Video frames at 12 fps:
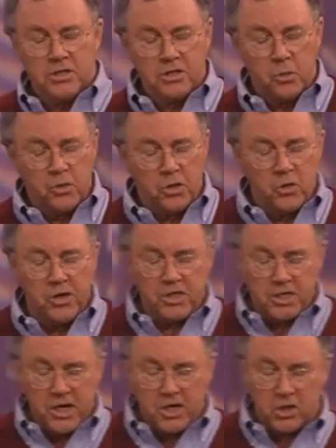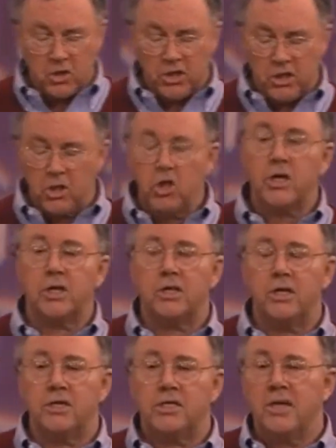So we're going to actually look at
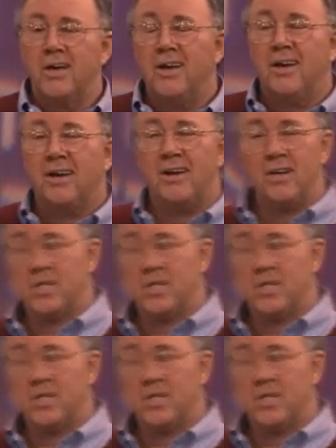this in